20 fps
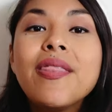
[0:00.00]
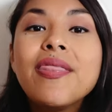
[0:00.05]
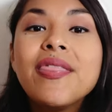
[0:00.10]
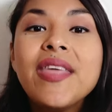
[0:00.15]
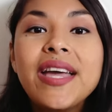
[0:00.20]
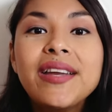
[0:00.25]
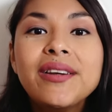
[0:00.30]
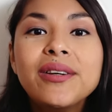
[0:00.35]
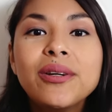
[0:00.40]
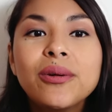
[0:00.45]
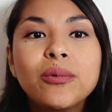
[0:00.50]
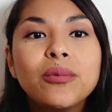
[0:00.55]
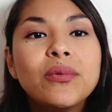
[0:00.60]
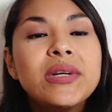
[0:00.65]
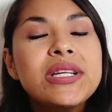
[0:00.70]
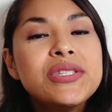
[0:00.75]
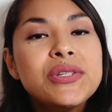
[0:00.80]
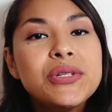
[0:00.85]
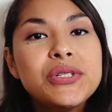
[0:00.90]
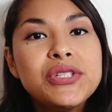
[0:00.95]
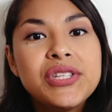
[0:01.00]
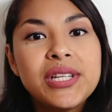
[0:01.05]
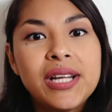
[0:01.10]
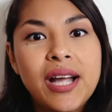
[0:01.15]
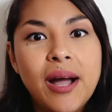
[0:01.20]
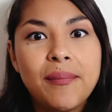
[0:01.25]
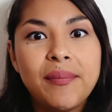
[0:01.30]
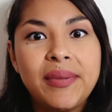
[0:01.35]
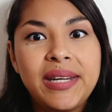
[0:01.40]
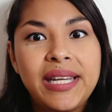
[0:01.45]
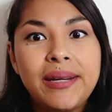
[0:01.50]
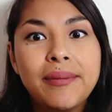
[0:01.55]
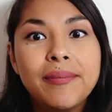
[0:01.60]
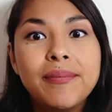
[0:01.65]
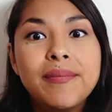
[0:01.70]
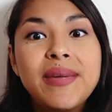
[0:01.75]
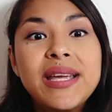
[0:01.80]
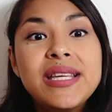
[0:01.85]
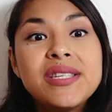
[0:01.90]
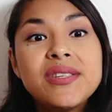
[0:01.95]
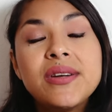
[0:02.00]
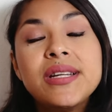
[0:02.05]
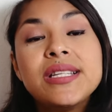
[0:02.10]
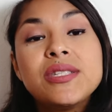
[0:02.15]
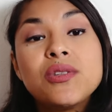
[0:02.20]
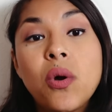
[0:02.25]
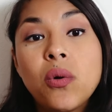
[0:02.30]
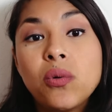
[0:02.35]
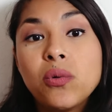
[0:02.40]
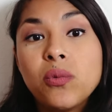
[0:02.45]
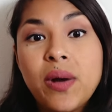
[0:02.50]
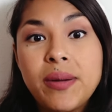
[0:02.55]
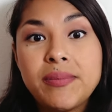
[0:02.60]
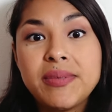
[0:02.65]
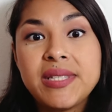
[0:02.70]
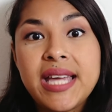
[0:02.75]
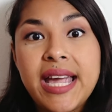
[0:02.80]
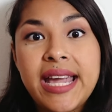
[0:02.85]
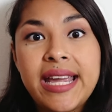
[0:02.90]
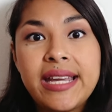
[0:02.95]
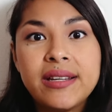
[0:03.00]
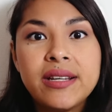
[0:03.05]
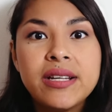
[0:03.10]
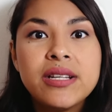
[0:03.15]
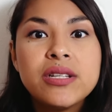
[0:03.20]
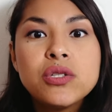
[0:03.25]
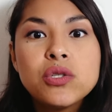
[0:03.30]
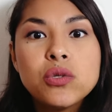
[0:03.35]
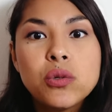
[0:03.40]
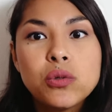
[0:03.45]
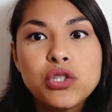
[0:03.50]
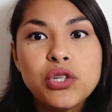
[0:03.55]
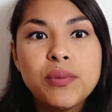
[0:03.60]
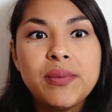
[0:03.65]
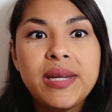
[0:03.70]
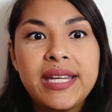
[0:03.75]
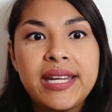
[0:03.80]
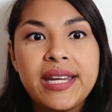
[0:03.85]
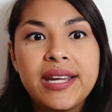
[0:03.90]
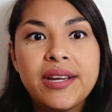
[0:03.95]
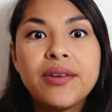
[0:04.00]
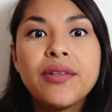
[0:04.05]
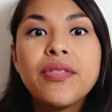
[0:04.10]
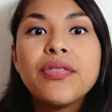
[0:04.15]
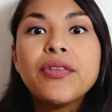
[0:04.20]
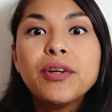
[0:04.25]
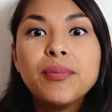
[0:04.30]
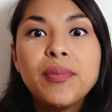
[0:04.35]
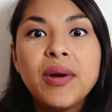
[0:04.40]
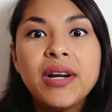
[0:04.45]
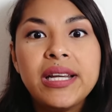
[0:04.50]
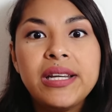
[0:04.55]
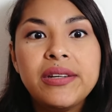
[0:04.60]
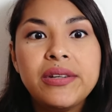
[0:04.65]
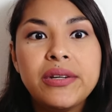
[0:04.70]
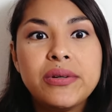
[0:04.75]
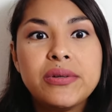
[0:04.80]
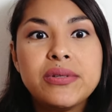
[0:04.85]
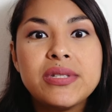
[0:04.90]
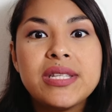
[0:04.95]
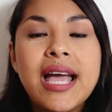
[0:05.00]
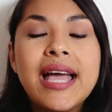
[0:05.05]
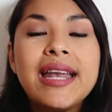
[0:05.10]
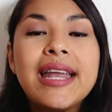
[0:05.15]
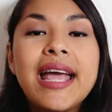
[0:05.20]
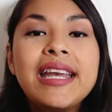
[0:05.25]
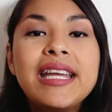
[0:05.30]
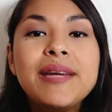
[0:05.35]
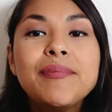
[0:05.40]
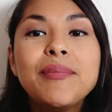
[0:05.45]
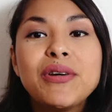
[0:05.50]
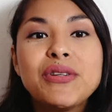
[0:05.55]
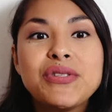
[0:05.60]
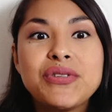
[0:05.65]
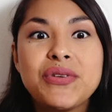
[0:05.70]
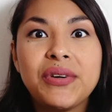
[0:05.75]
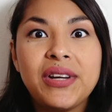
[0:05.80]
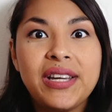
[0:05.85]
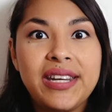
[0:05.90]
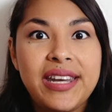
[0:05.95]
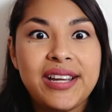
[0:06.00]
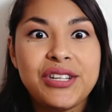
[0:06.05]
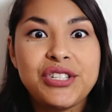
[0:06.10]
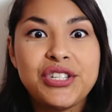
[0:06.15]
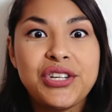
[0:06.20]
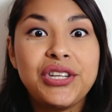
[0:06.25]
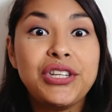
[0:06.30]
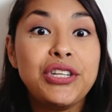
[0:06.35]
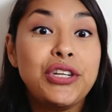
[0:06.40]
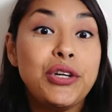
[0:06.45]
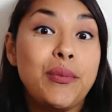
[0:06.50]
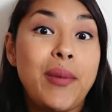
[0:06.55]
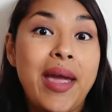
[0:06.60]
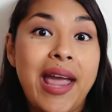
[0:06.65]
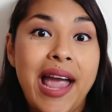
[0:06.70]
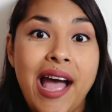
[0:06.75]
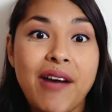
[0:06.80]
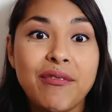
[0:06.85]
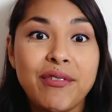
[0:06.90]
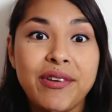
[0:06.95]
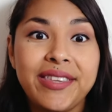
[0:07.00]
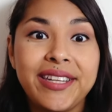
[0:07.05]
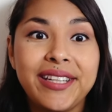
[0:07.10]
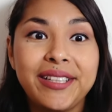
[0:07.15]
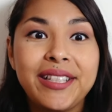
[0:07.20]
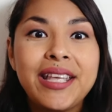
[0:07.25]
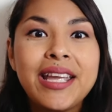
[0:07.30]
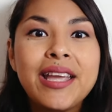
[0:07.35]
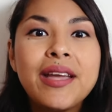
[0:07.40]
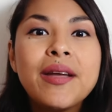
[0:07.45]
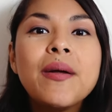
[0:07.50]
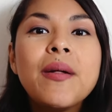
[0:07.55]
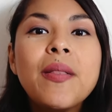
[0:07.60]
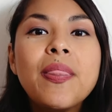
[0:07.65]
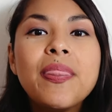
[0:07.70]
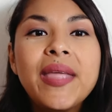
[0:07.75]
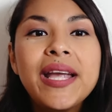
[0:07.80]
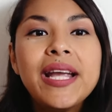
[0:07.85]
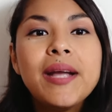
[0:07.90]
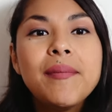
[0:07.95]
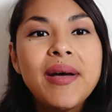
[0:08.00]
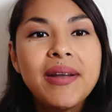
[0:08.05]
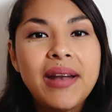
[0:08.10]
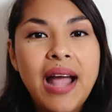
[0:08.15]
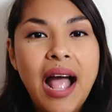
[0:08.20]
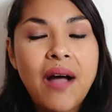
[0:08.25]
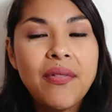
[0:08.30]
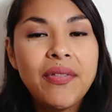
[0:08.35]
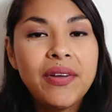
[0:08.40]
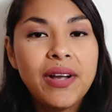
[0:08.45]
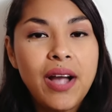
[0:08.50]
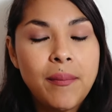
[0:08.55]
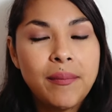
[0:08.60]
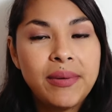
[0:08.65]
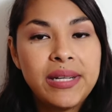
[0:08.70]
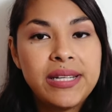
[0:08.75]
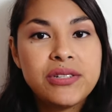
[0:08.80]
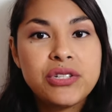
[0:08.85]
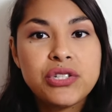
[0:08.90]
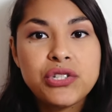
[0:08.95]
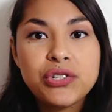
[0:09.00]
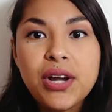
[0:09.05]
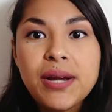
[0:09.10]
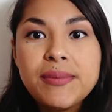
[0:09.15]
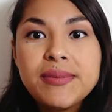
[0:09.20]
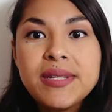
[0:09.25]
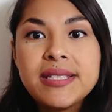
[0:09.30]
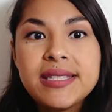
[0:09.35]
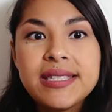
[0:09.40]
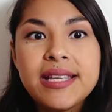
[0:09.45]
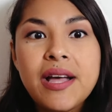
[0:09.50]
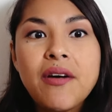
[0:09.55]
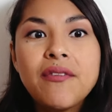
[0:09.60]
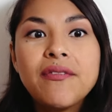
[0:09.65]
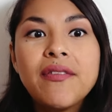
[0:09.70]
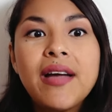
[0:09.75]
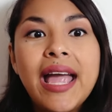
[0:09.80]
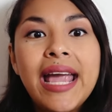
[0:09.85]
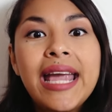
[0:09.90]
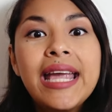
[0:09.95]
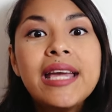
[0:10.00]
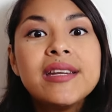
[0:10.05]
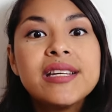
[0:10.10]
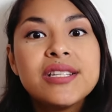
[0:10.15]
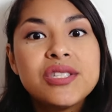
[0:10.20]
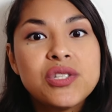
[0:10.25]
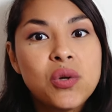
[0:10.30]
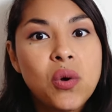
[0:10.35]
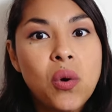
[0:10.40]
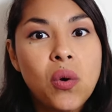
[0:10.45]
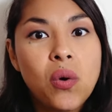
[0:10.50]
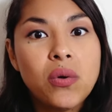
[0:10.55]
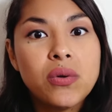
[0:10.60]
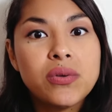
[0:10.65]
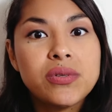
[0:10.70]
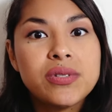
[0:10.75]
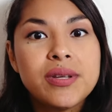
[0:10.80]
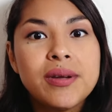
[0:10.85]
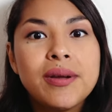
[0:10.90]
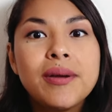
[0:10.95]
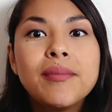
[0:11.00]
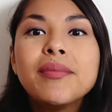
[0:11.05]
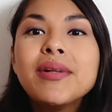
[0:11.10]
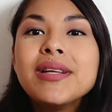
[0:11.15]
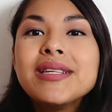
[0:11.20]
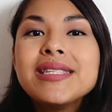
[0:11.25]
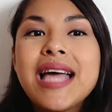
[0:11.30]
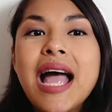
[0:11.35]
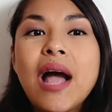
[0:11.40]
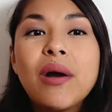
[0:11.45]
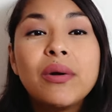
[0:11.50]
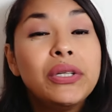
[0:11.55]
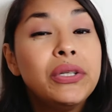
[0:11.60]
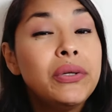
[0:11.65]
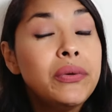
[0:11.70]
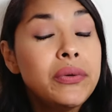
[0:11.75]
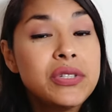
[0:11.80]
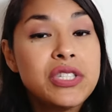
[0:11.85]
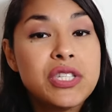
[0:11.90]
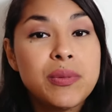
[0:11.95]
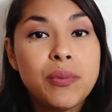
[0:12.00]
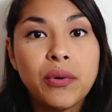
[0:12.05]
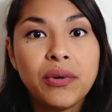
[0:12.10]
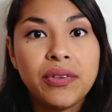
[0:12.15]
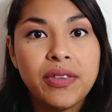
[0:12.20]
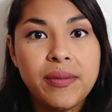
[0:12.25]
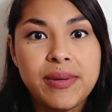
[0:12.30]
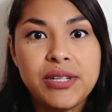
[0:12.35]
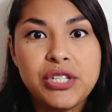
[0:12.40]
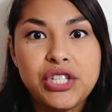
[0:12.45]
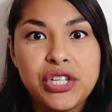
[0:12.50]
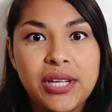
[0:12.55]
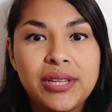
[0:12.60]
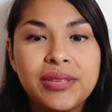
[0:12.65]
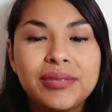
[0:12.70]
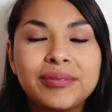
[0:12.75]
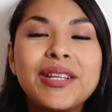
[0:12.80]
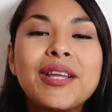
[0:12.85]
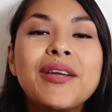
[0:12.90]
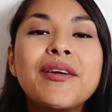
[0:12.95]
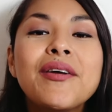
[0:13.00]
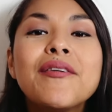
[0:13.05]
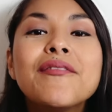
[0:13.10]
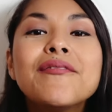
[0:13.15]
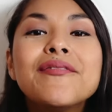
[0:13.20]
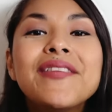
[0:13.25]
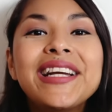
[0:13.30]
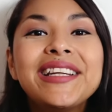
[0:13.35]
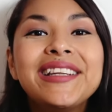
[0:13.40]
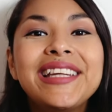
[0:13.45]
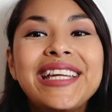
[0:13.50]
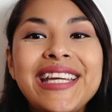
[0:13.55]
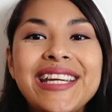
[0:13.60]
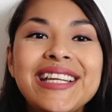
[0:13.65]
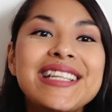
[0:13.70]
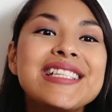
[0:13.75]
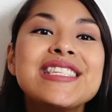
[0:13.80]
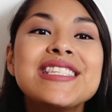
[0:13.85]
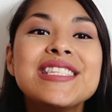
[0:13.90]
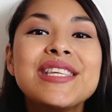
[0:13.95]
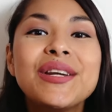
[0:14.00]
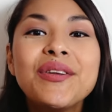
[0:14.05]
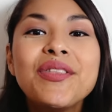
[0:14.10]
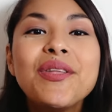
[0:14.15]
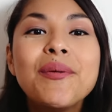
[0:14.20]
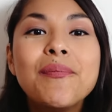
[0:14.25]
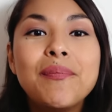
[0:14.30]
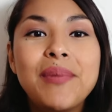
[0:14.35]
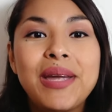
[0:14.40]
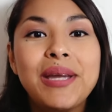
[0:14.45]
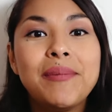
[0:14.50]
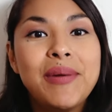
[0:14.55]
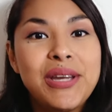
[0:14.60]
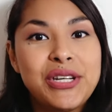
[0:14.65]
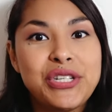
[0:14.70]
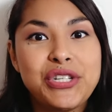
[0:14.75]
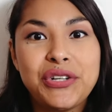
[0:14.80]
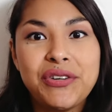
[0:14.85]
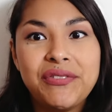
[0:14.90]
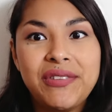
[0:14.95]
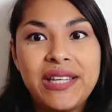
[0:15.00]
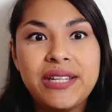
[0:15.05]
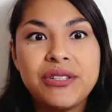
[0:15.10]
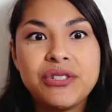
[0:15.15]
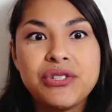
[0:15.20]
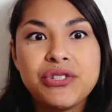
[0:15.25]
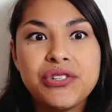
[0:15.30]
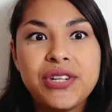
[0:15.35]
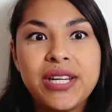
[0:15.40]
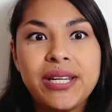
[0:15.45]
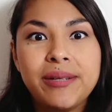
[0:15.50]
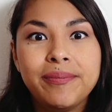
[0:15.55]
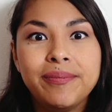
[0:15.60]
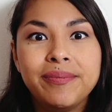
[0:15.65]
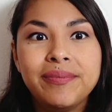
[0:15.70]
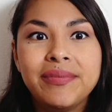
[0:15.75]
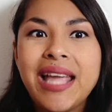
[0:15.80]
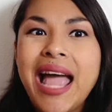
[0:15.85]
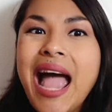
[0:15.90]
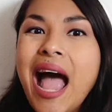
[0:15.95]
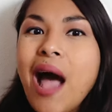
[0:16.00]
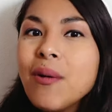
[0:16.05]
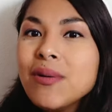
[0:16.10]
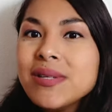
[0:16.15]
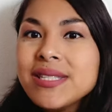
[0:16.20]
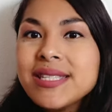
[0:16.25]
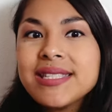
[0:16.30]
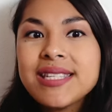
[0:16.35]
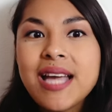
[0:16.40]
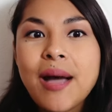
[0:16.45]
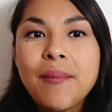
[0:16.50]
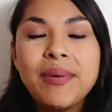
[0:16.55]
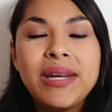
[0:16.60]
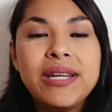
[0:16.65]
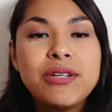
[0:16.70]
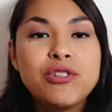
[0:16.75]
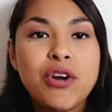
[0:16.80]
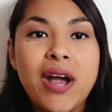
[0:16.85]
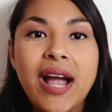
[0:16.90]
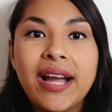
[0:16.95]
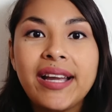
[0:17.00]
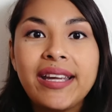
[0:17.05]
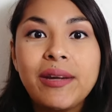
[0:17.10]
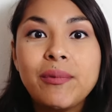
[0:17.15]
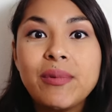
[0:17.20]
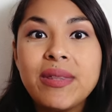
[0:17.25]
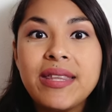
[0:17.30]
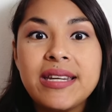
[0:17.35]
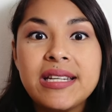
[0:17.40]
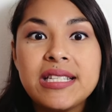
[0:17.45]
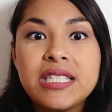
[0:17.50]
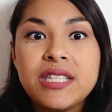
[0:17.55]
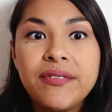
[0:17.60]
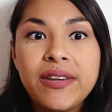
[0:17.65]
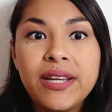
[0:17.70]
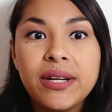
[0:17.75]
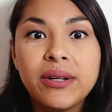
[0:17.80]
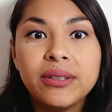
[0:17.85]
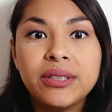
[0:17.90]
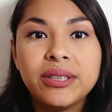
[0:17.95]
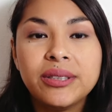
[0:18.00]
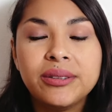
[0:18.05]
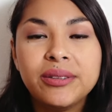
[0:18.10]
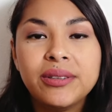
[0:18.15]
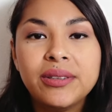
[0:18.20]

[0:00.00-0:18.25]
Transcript: Then, research the company based on its own website social media, third party news, and any personal connection you may have with it. Think about how the company describes itself and its goals, plus how you could support the mission. Finally, consider the big picture of the industry. How is this company tracking within its field?